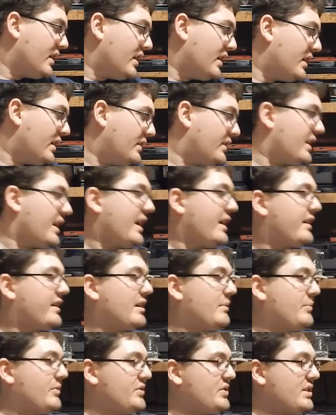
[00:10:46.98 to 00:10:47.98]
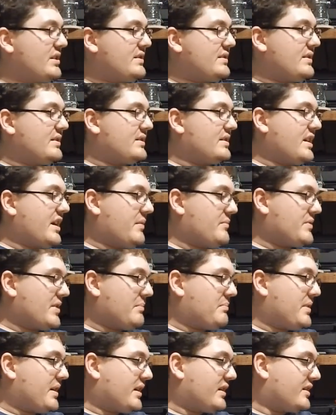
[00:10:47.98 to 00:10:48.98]
And they had a couple Genesis games
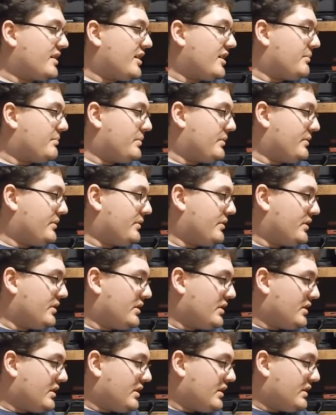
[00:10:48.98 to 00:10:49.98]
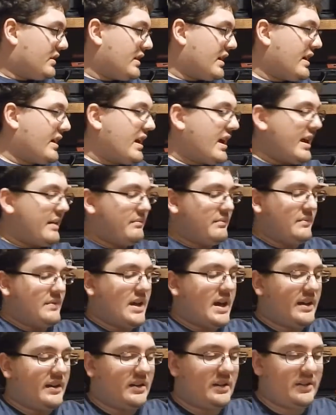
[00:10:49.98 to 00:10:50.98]
I picked up that I'm
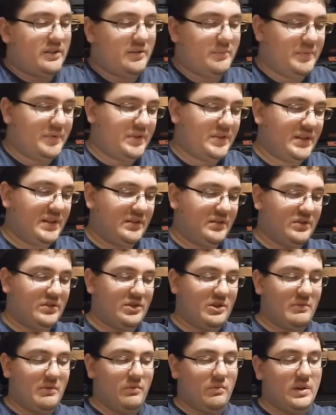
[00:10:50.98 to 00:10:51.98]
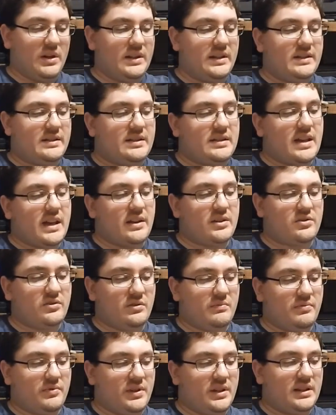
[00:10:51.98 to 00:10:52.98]
not 100% sure, but one of these is
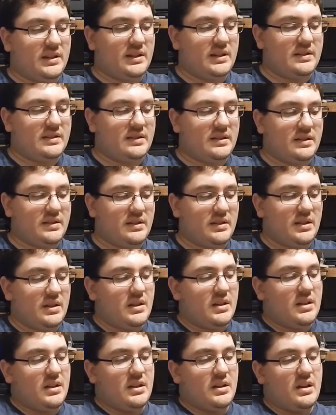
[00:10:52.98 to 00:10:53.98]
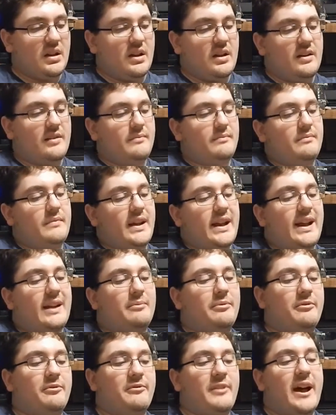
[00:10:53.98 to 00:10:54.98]
actually pretty decent. I
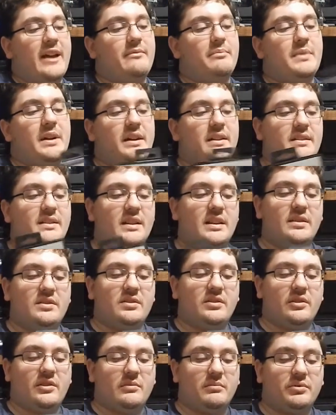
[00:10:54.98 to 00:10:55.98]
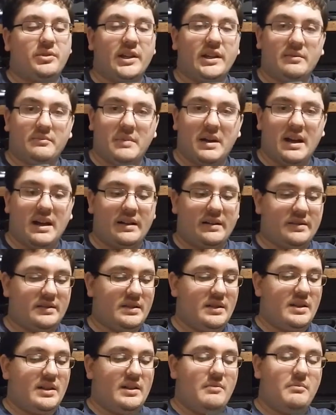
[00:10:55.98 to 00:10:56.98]
got them for $5 each. They're complete in
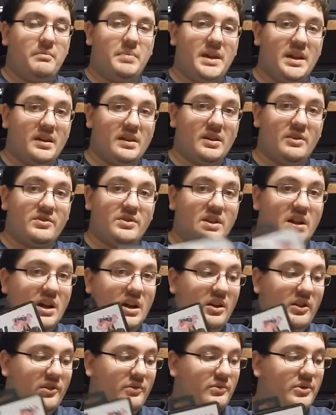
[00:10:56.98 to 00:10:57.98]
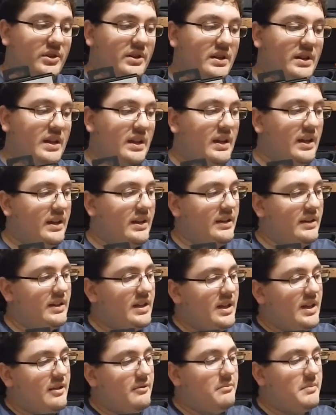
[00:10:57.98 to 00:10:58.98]
box. Pink Goes to Hollywood, and
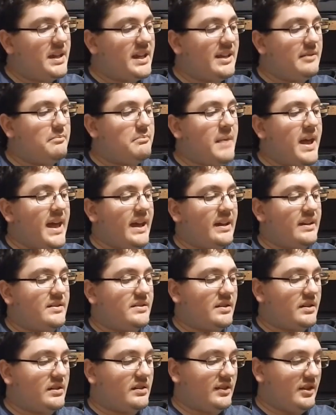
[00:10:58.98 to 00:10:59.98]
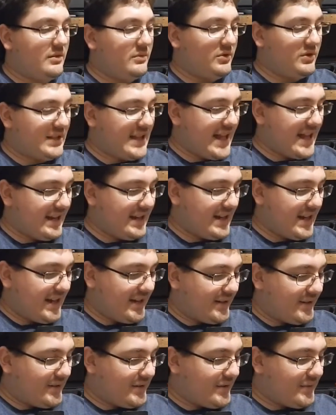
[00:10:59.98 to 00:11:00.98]
Mick and Mac is the Global
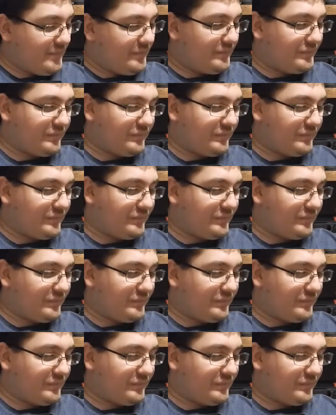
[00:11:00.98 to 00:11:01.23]
Gladiators.